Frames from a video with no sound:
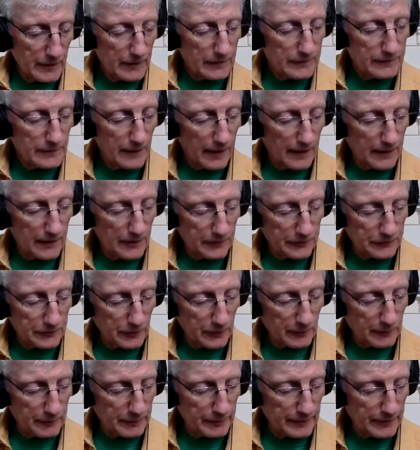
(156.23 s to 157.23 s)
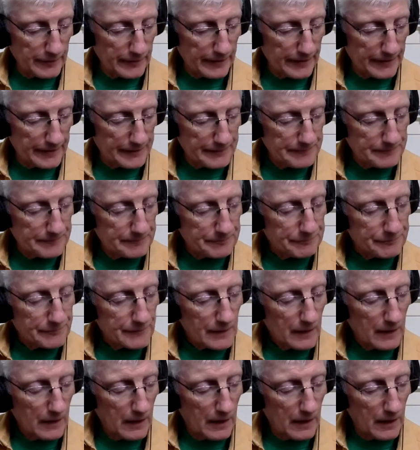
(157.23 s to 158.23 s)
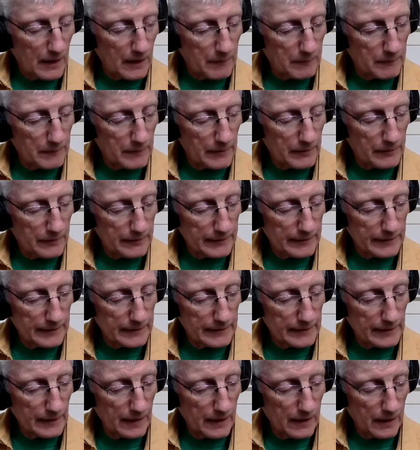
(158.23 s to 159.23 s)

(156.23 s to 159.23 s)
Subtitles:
Now you're just going to play the